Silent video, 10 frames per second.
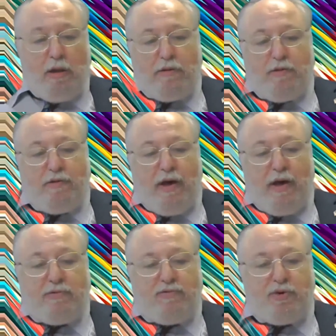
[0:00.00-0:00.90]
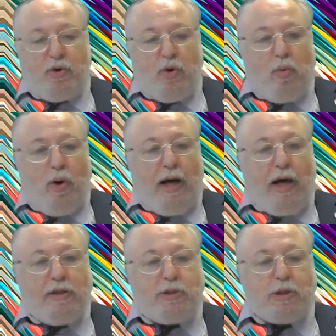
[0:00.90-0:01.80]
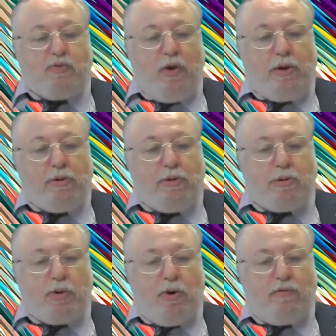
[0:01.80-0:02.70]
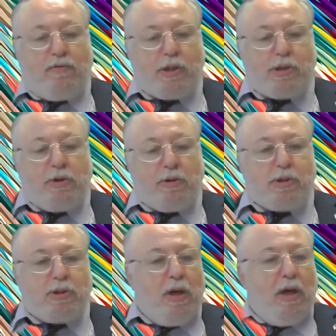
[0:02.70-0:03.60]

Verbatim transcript: than do uh, just readers or, or listeners.